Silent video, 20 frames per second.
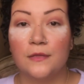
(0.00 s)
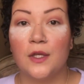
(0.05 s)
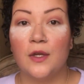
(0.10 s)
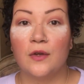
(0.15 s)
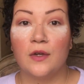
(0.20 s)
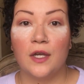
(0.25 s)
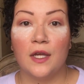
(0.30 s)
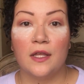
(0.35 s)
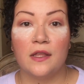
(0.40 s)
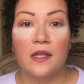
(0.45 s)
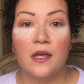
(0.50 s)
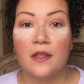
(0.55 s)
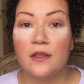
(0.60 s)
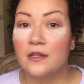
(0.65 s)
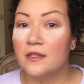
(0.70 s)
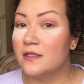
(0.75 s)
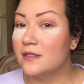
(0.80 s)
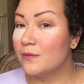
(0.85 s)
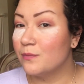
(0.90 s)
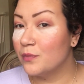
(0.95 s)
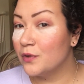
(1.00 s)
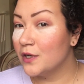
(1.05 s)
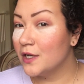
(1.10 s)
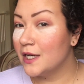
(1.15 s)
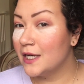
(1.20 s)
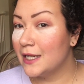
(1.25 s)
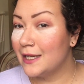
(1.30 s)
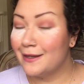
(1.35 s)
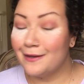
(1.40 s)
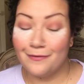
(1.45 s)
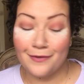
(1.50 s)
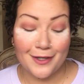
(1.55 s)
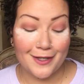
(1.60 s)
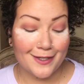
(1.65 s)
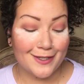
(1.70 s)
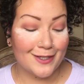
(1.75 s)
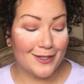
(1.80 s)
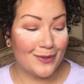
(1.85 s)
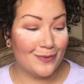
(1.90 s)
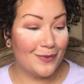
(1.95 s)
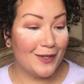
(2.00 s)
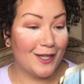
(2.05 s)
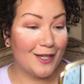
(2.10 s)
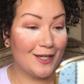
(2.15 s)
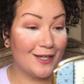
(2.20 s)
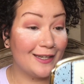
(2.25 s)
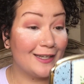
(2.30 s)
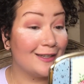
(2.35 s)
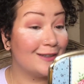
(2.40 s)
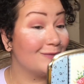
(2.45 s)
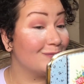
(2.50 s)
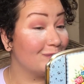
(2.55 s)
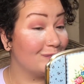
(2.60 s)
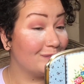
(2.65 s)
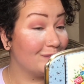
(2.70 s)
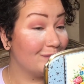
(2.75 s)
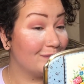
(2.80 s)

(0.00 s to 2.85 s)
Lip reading: Okay, that looks pretty even to me.